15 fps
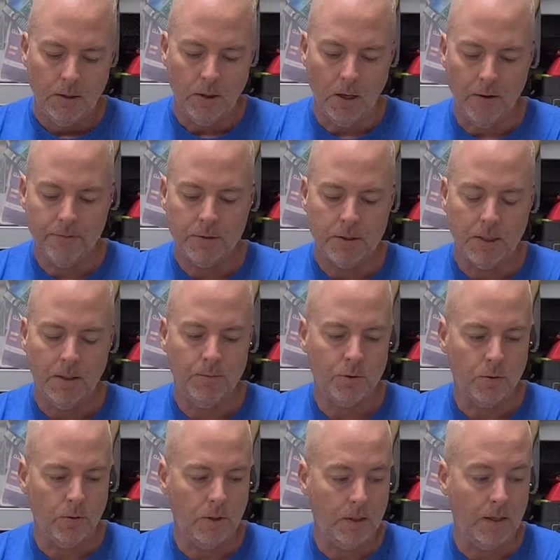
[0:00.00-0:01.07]
oftentimes,
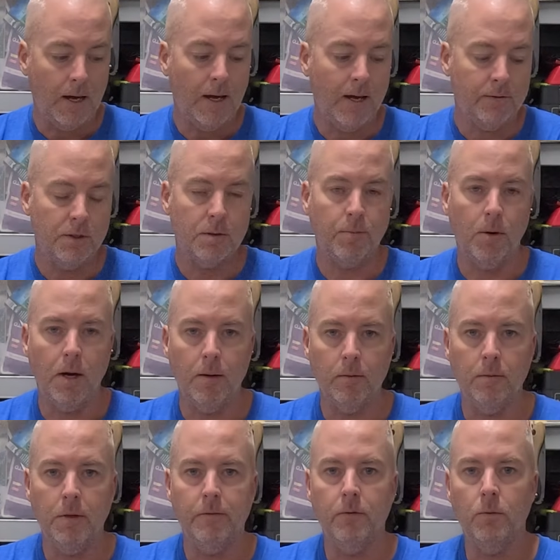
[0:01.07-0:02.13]
and I had this
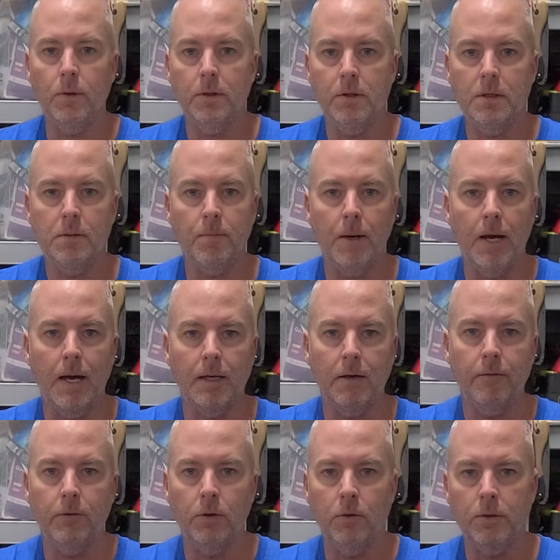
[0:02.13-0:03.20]
problem even with this bag,
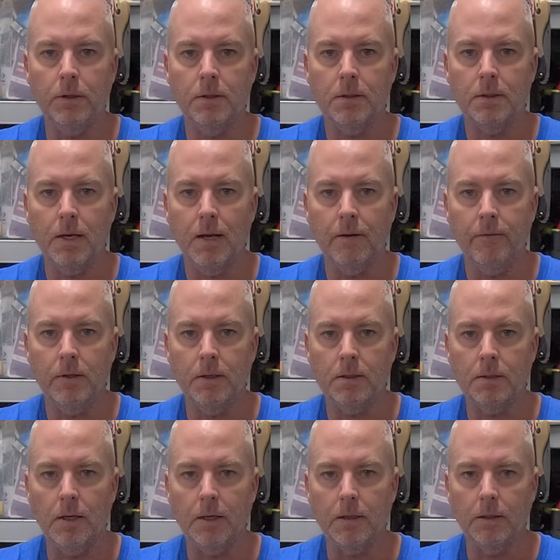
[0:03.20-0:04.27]
even though the inside of it is
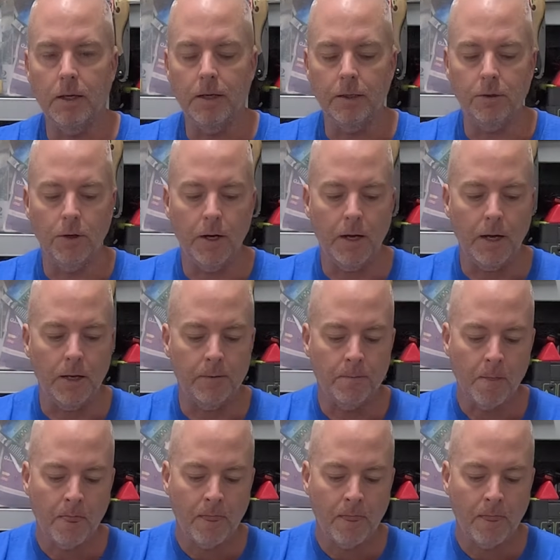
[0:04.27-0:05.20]
like a light gray,